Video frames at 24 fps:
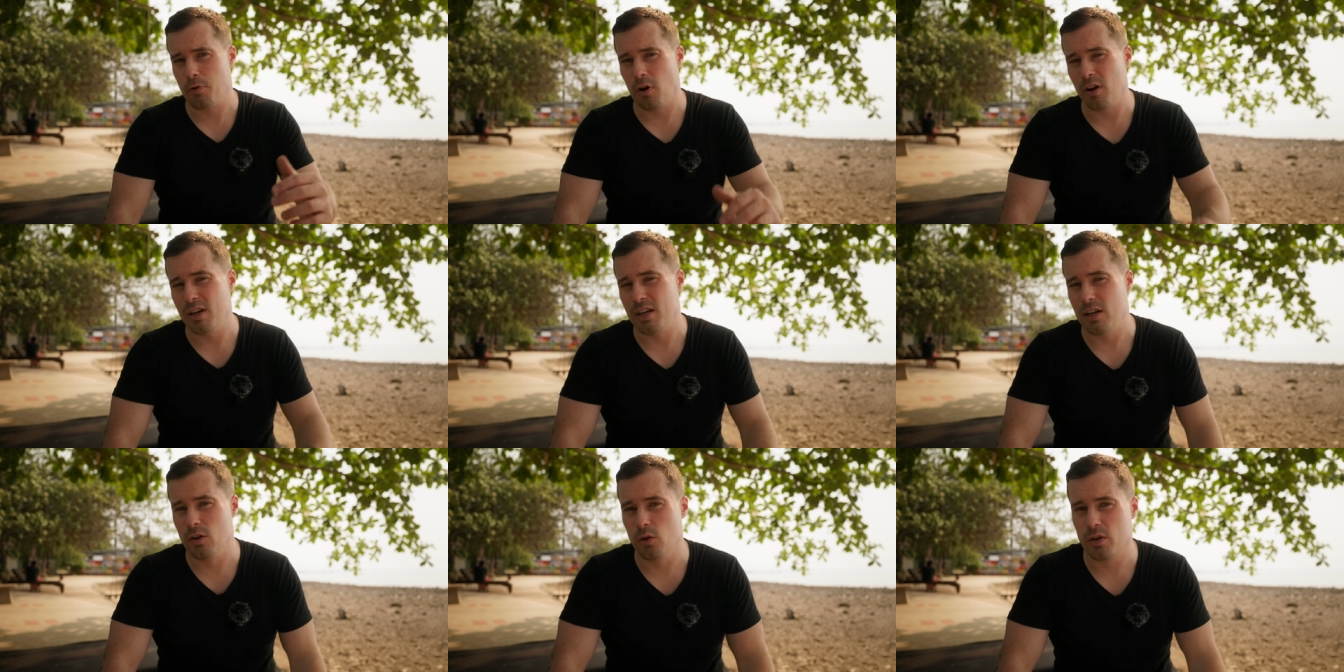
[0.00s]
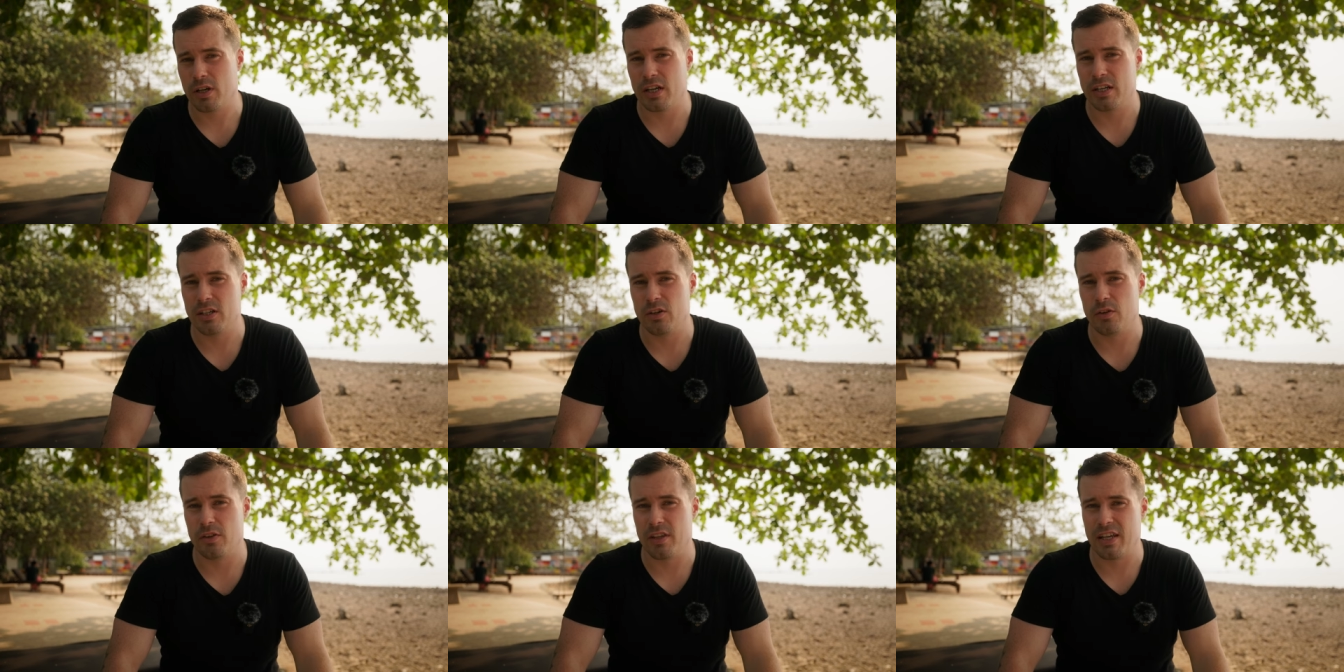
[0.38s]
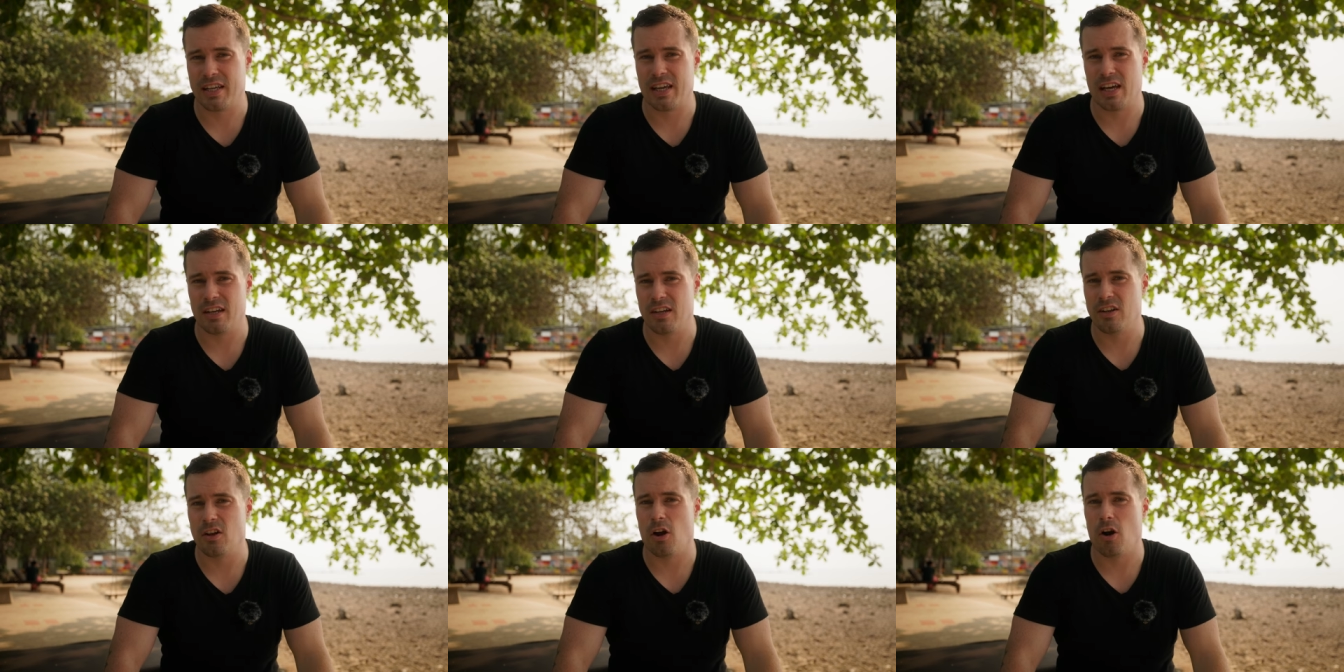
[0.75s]
probably look into the
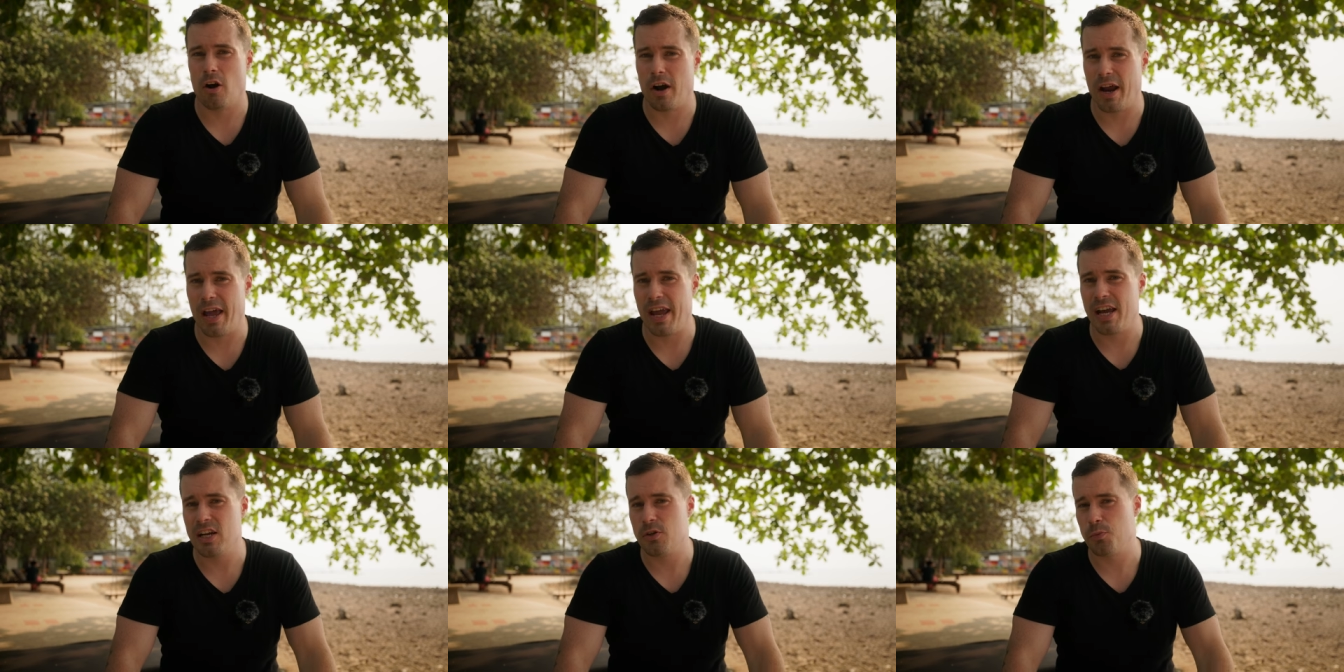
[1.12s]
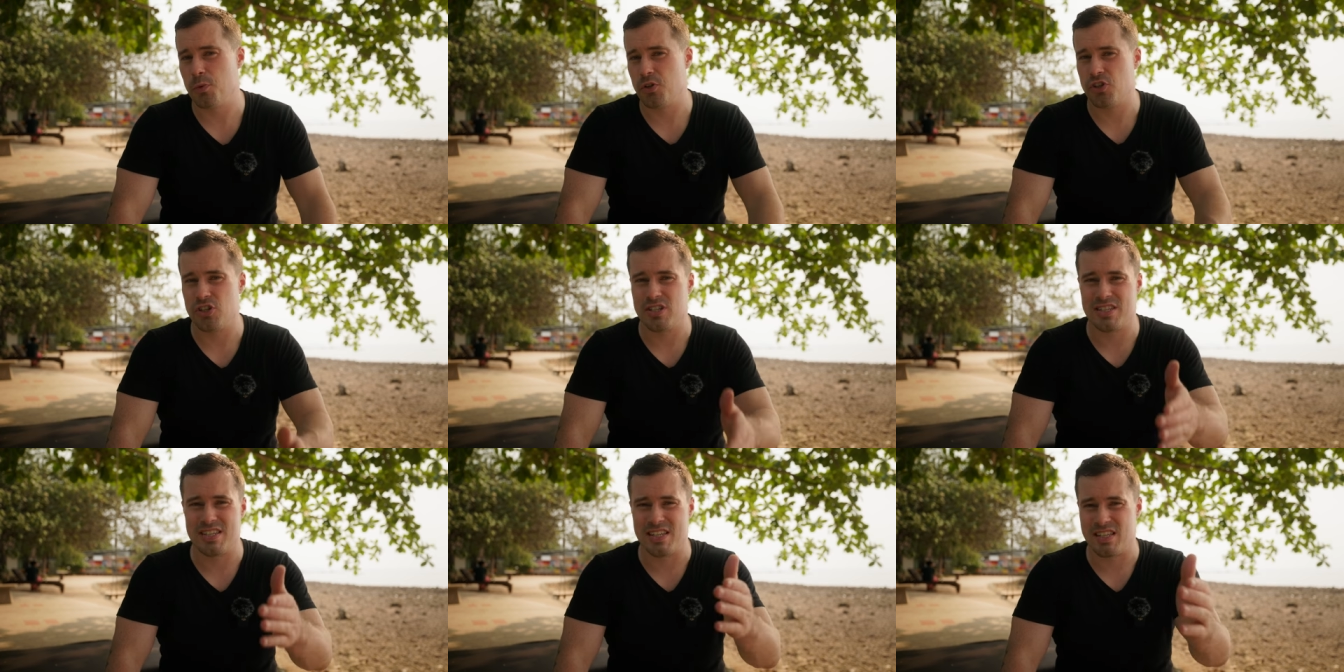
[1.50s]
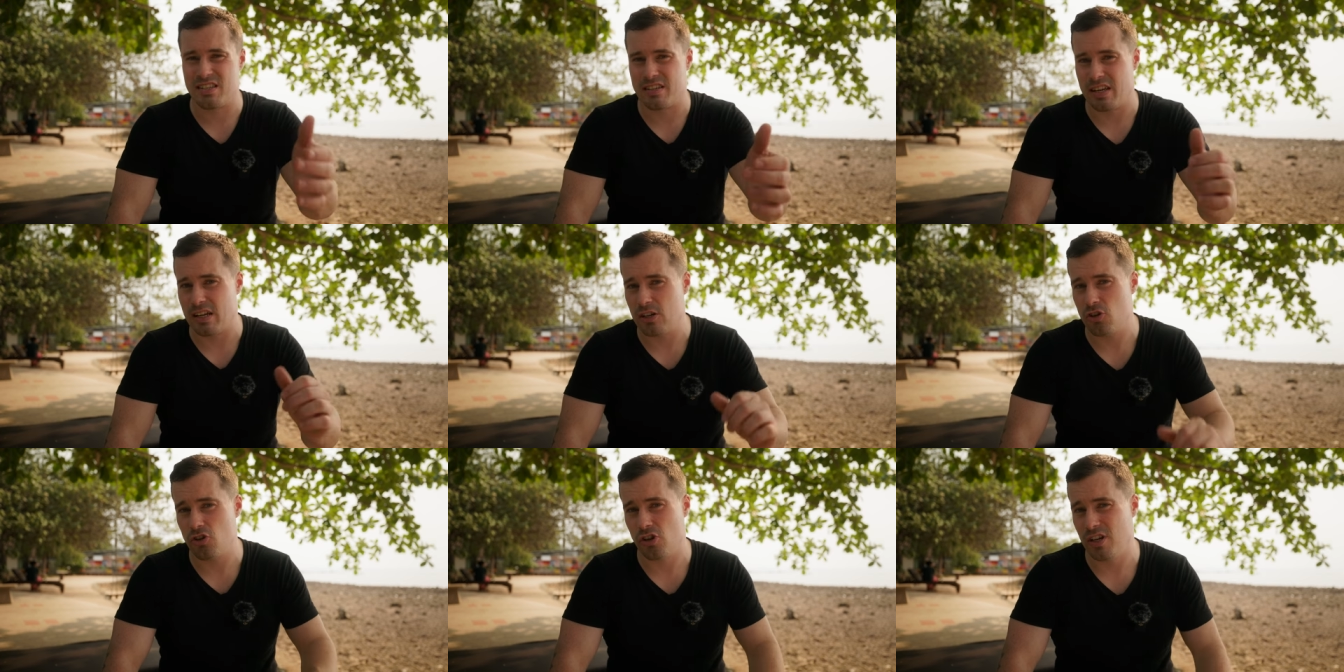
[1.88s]
Canon R8, which is
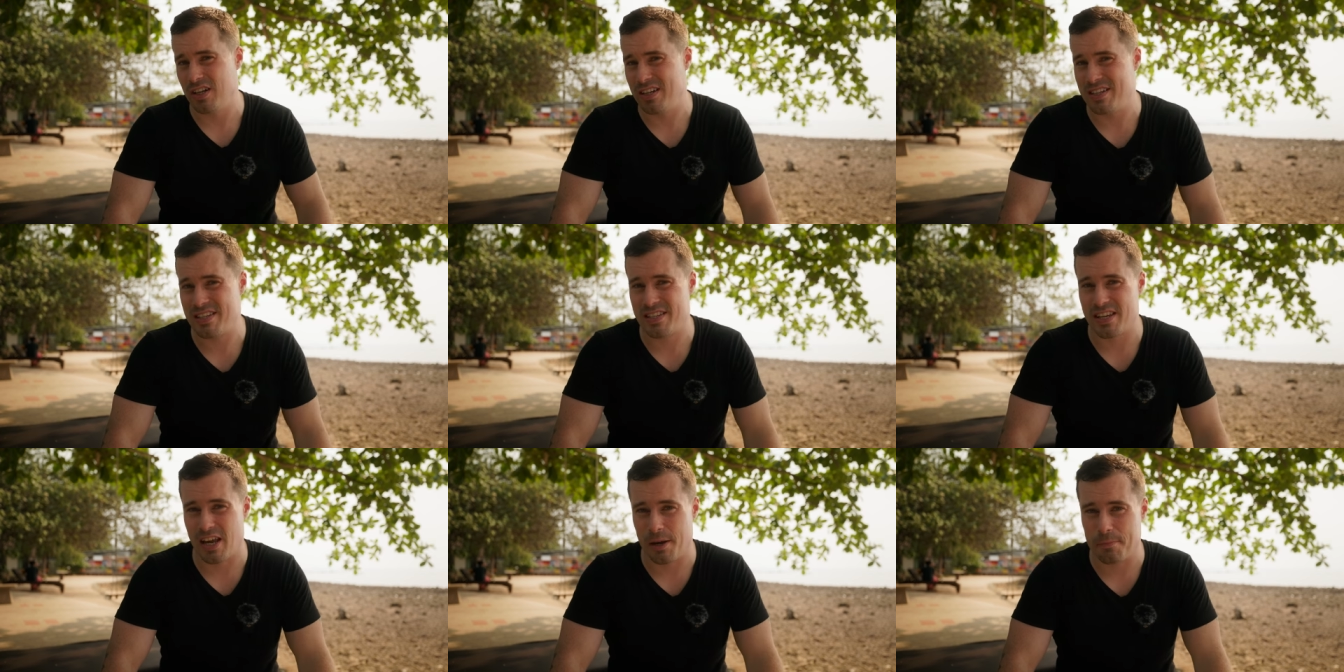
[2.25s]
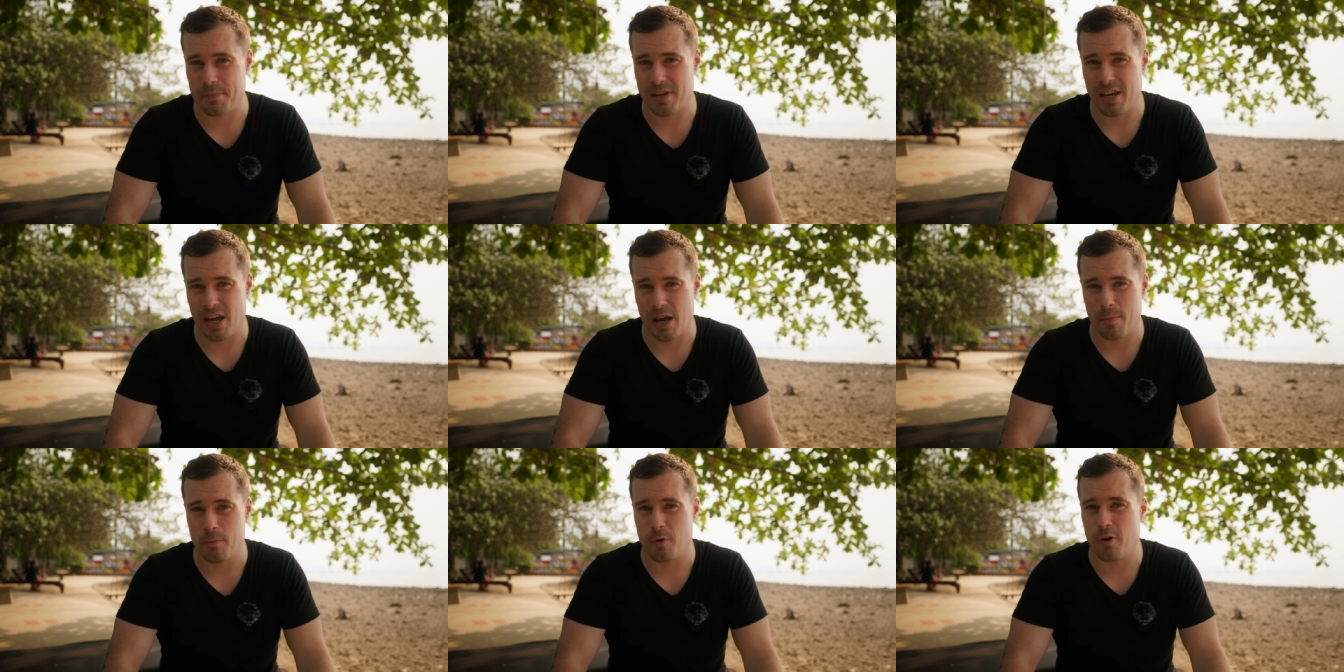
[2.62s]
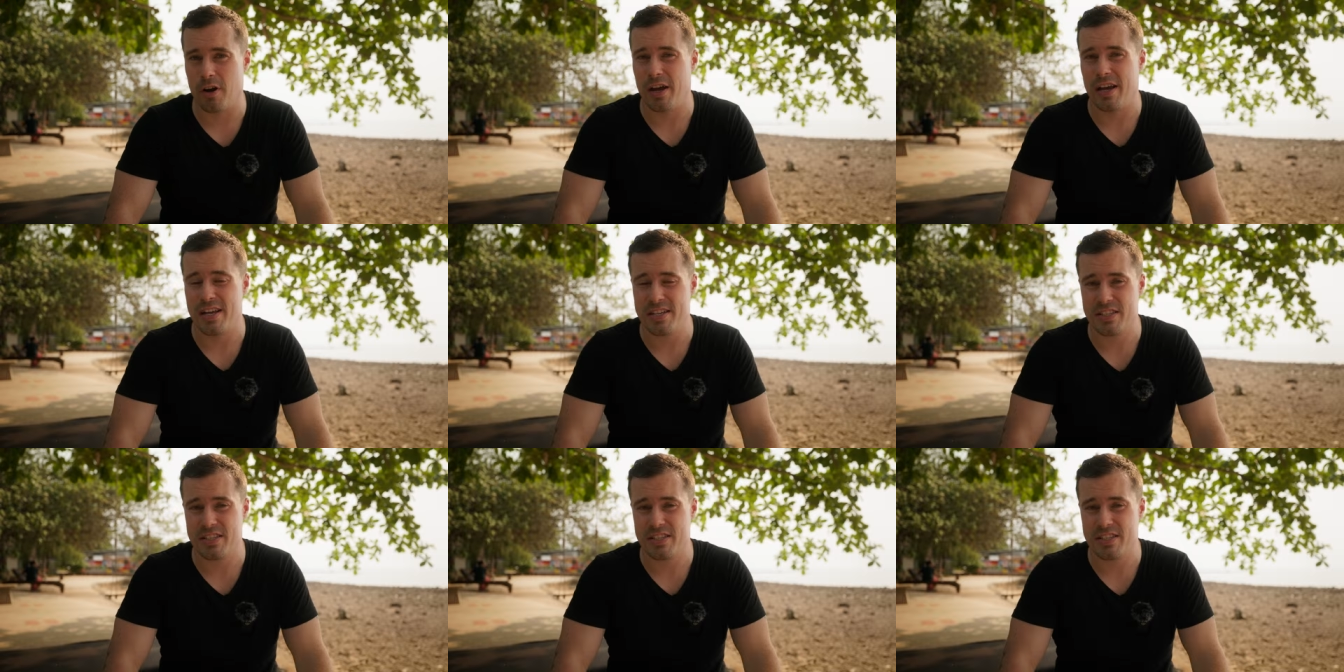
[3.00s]
essentially the same camera